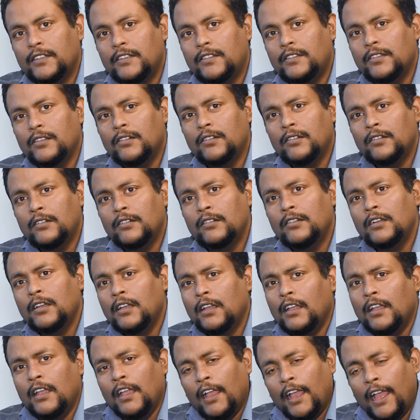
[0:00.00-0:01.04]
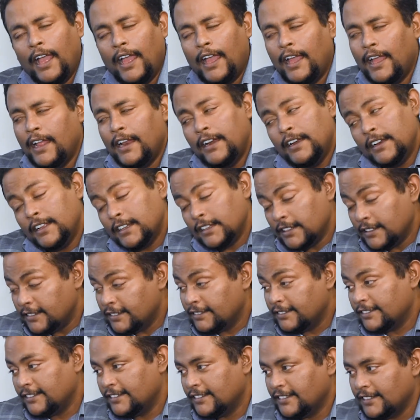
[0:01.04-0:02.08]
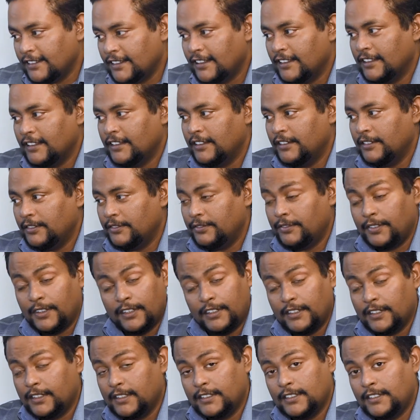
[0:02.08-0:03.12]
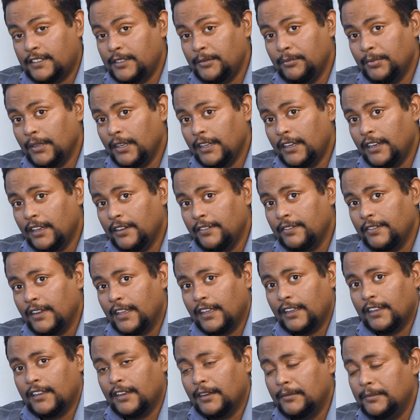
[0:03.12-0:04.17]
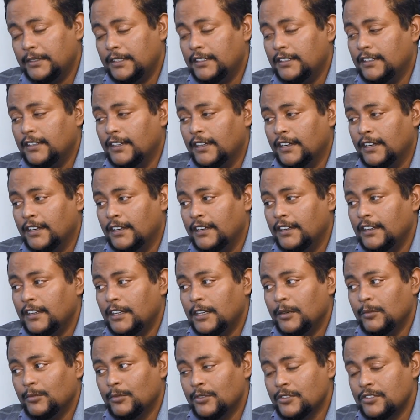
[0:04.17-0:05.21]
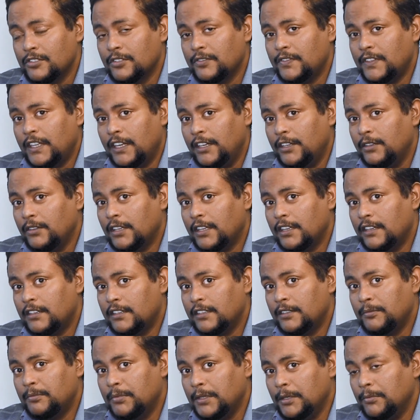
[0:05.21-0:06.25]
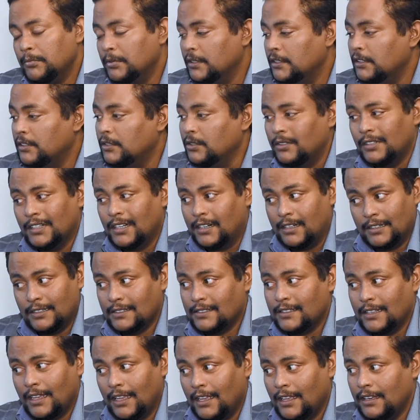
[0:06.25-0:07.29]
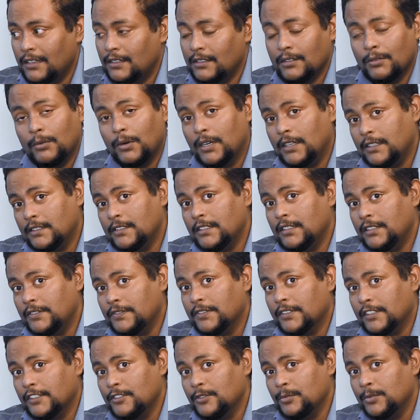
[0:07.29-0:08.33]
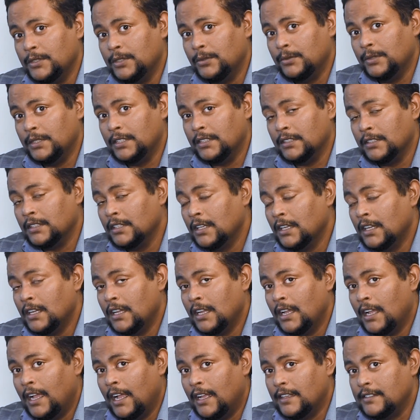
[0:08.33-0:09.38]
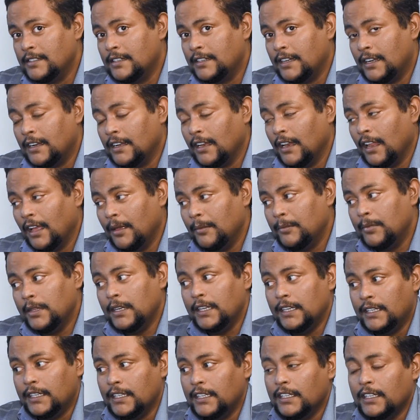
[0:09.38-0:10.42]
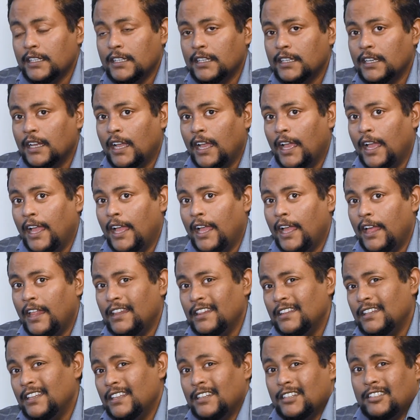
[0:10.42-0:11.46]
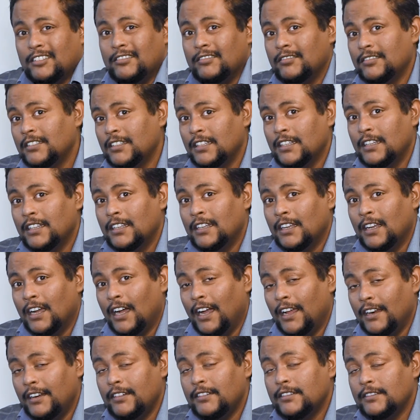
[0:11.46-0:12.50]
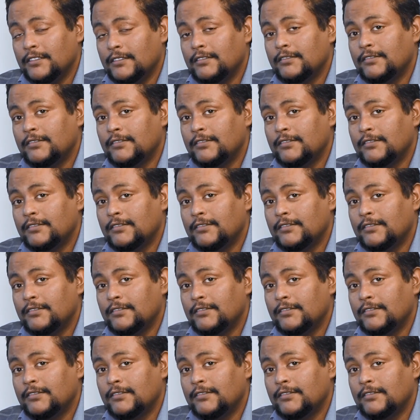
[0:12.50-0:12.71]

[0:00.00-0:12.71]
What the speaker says: So and simple enough. Most of the educated people don't understand what is the difference between asset and a liability. And then I